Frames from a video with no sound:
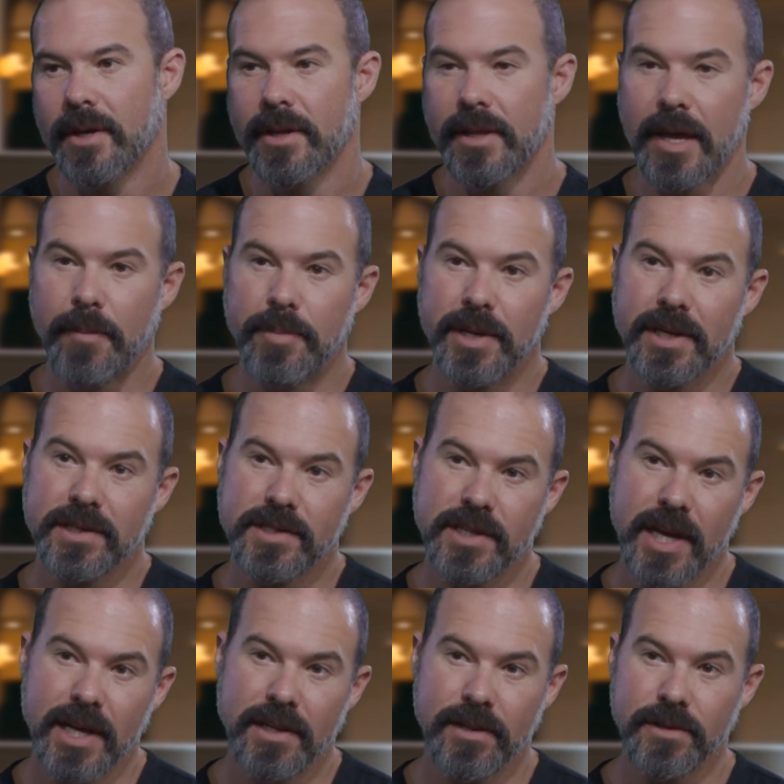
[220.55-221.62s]
That being
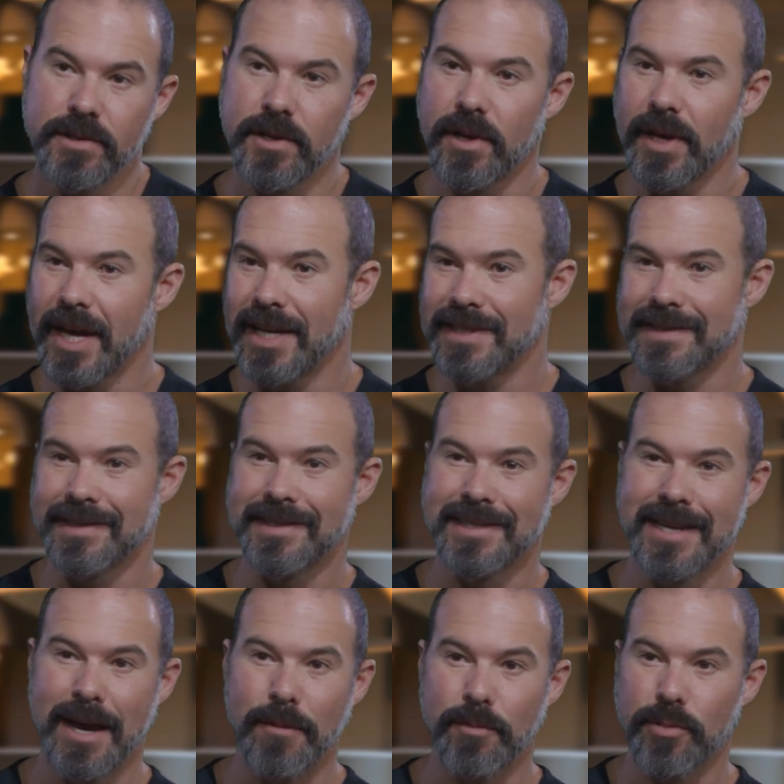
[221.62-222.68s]
said, there's all kinds of
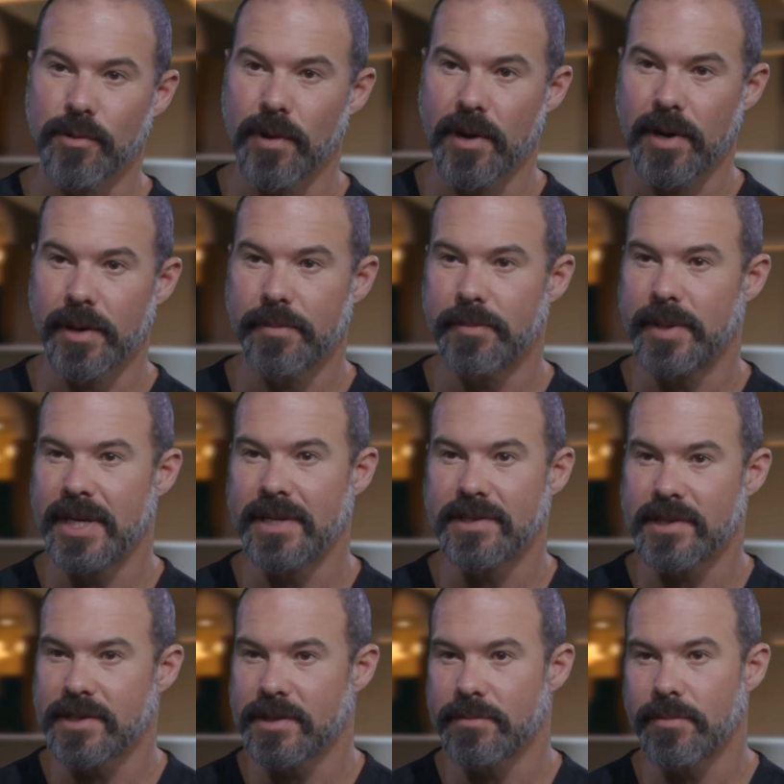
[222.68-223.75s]
temporary
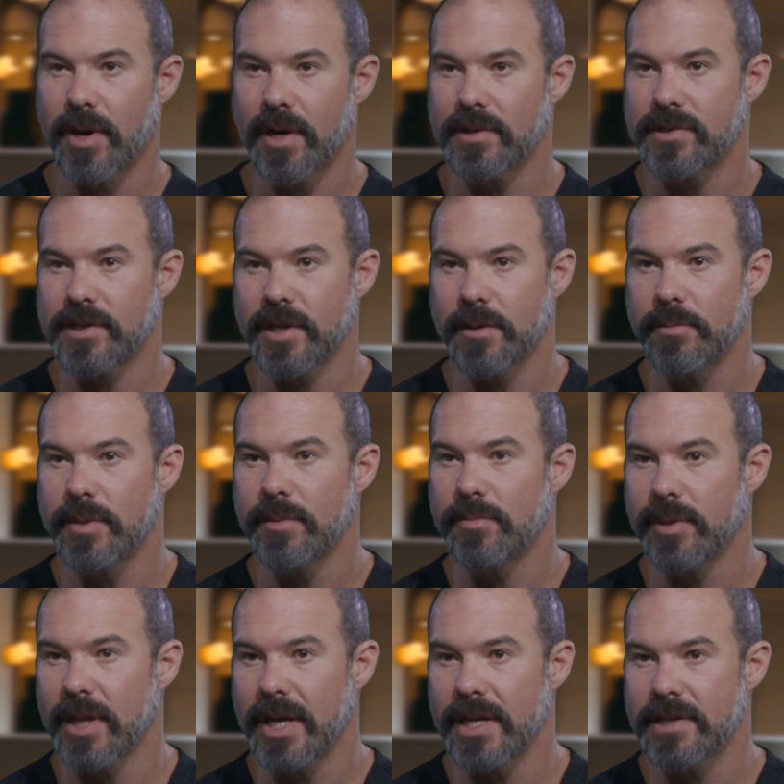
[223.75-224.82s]
pieces and parts that can be
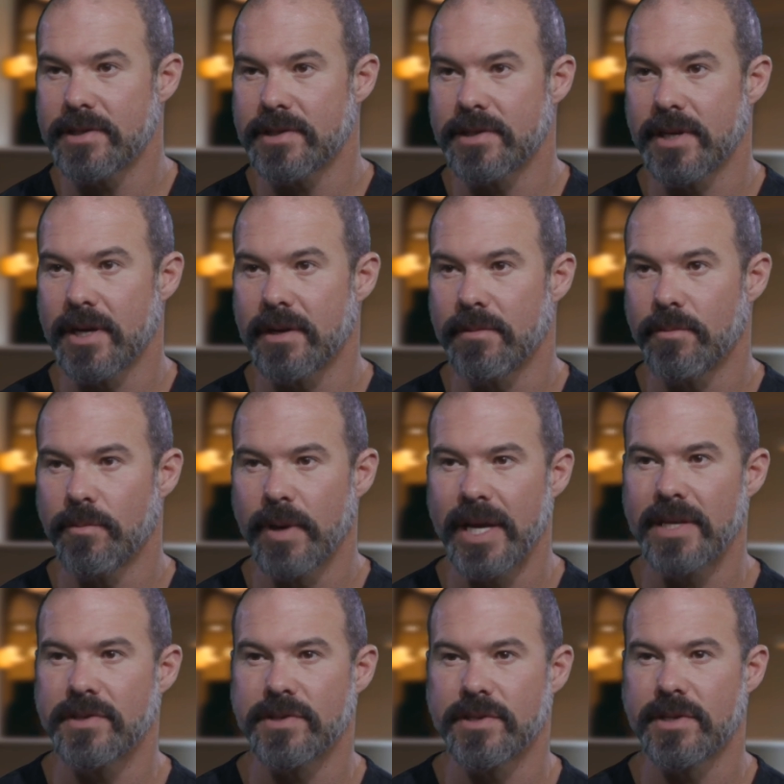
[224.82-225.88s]
placed,
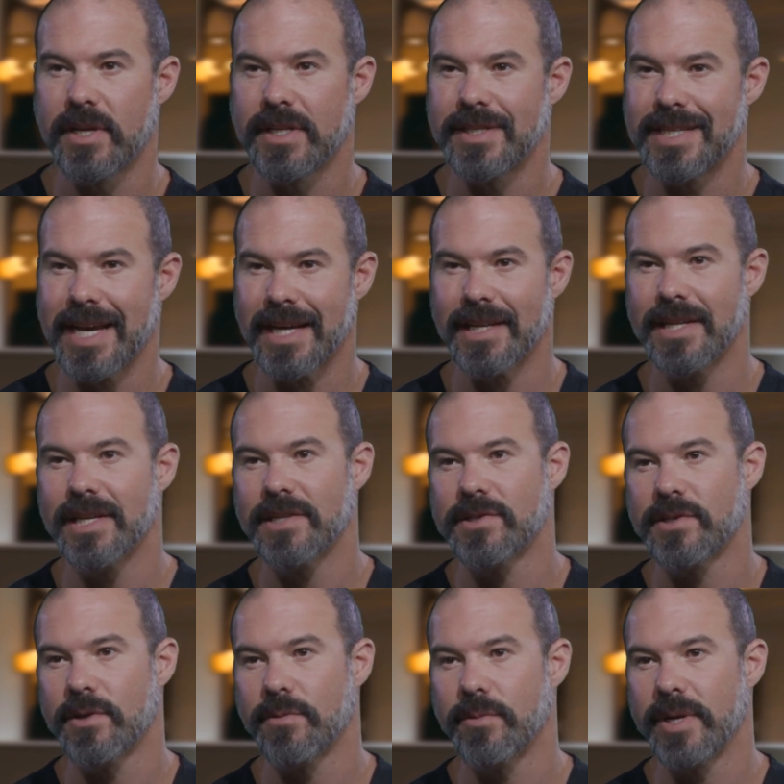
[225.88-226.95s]
ways and techniques
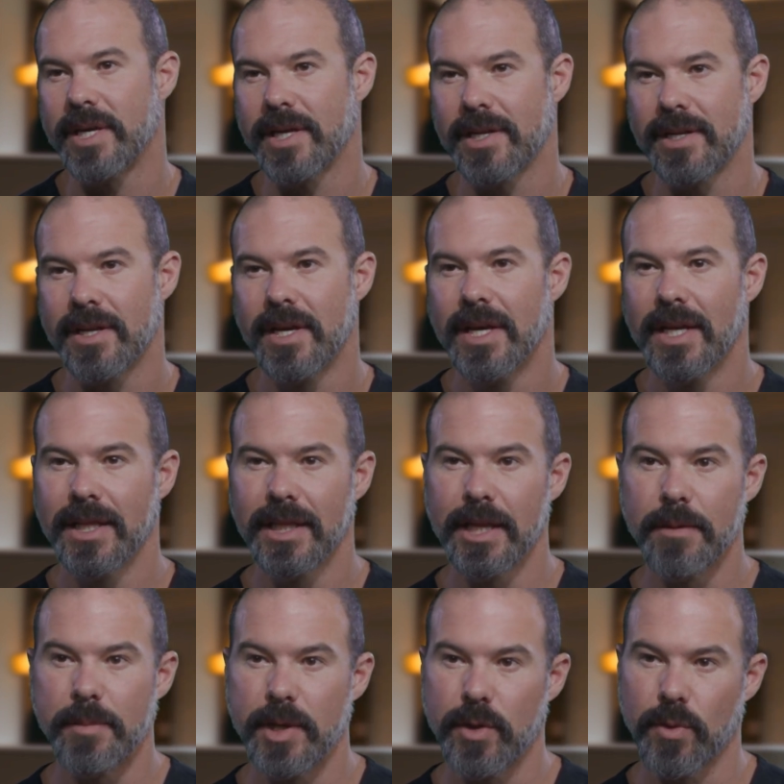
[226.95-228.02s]
that we can
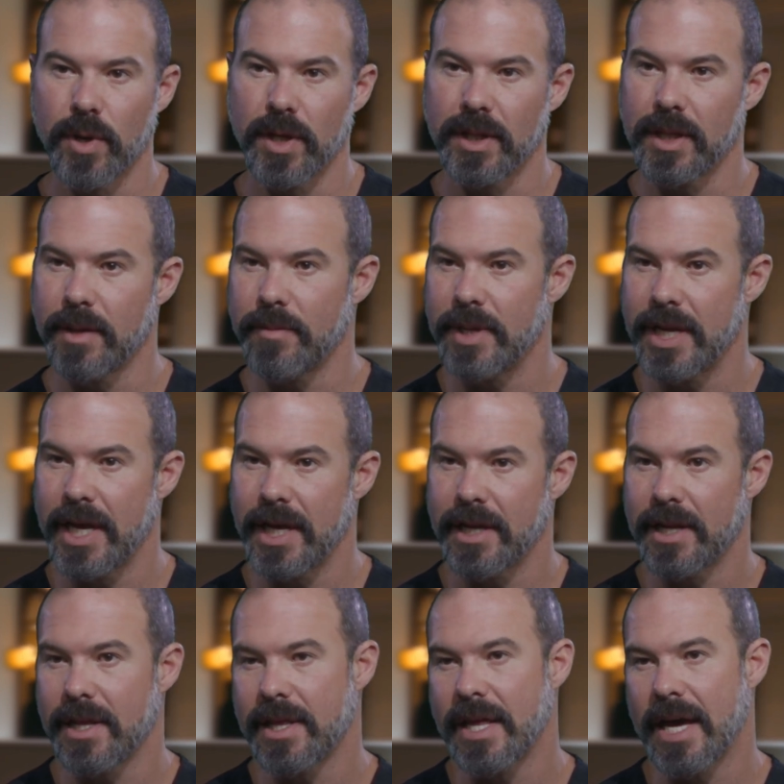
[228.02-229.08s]
limit or eliminate
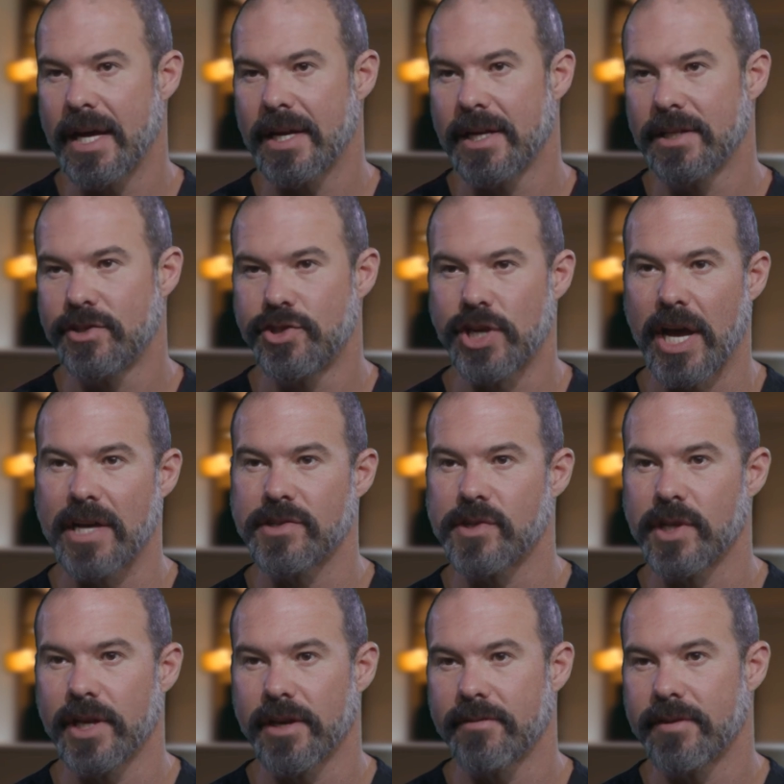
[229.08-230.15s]
that
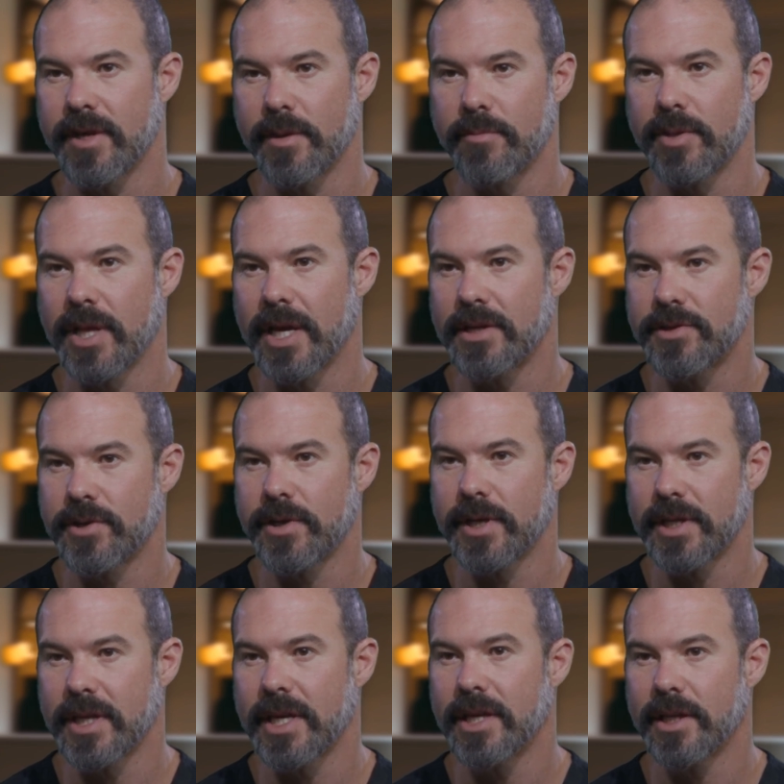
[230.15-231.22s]
jostling of the implant
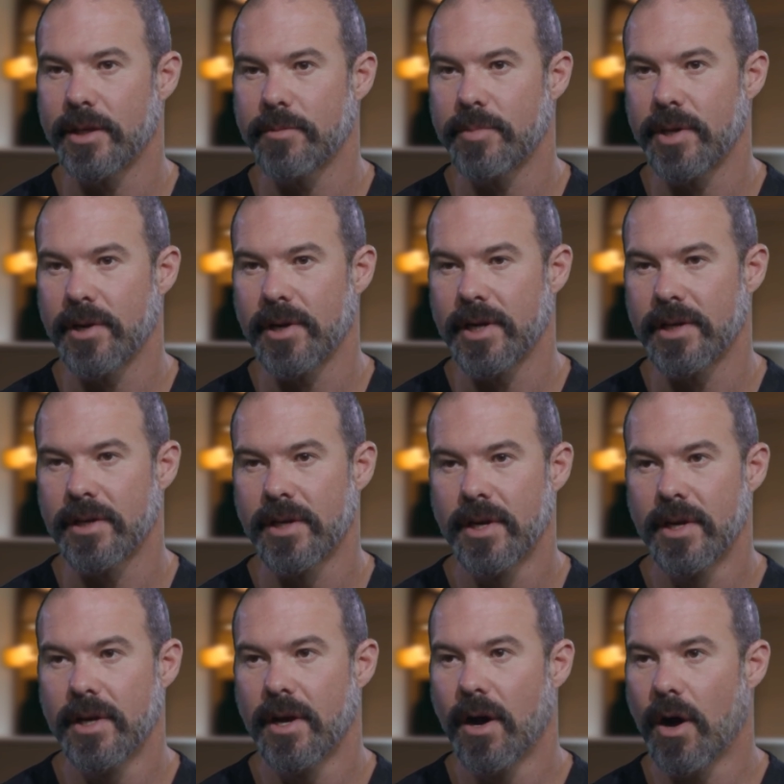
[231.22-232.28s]
during the healing period,
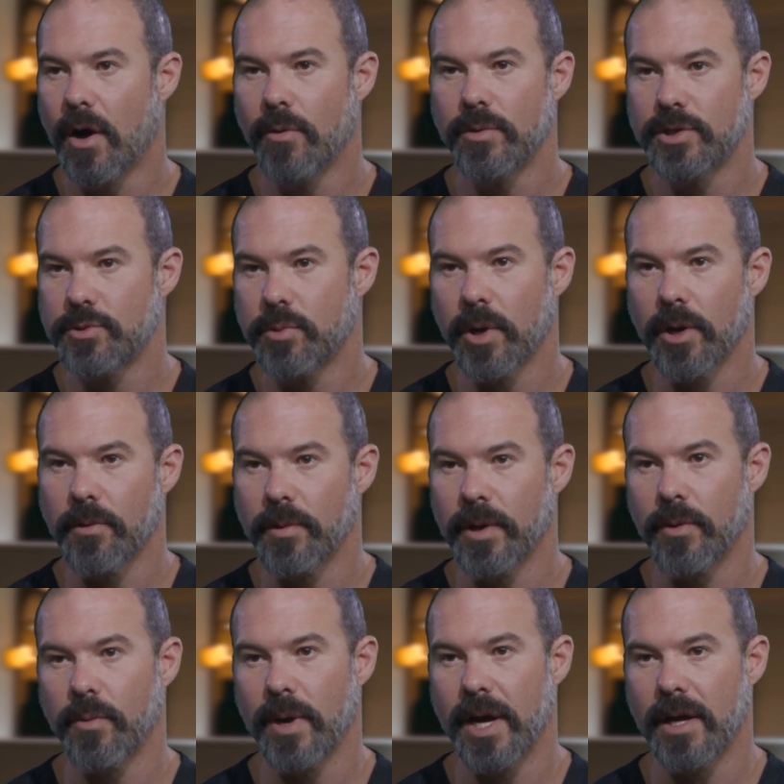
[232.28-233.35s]
all which work
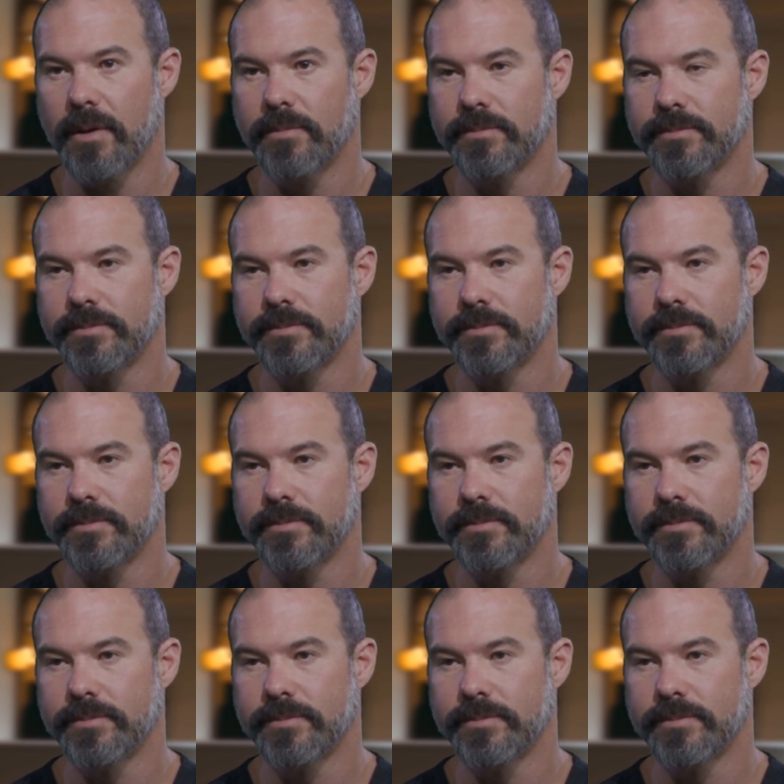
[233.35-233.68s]
real well.